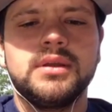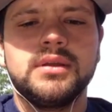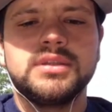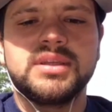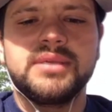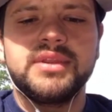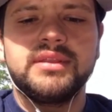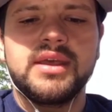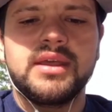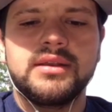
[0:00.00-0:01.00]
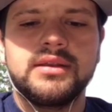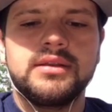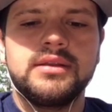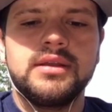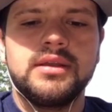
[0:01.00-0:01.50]
something that
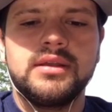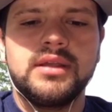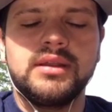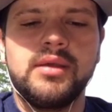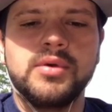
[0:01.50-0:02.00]
it